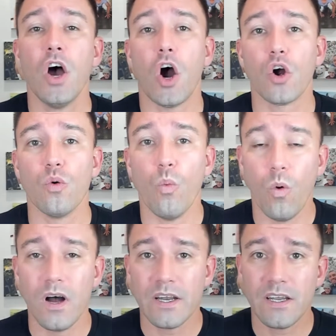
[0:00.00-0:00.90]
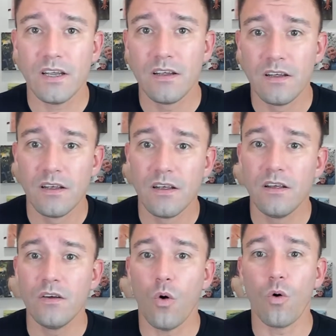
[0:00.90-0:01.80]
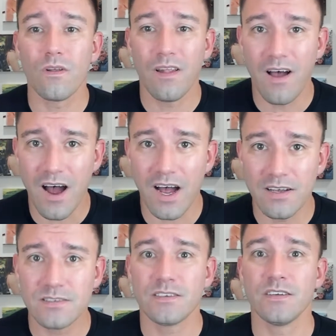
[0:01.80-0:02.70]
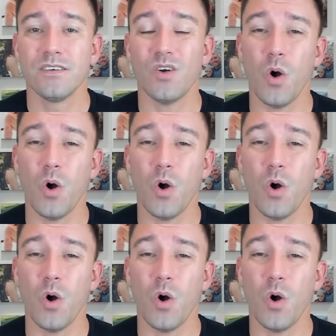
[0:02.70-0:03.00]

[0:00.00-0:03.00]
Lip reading: are won or lost